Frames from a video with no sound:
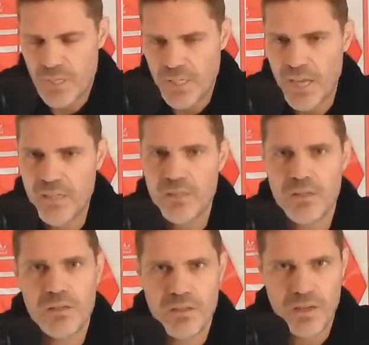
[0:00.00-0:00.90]
Again,
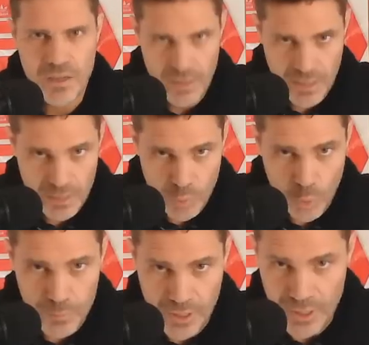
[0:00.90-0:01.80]
I'm
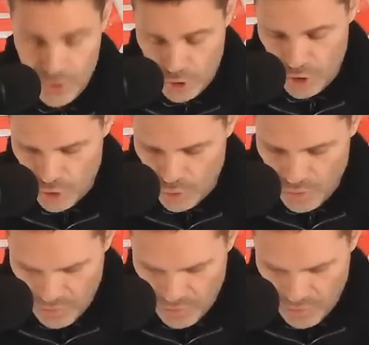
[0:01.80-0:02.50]
opening it to you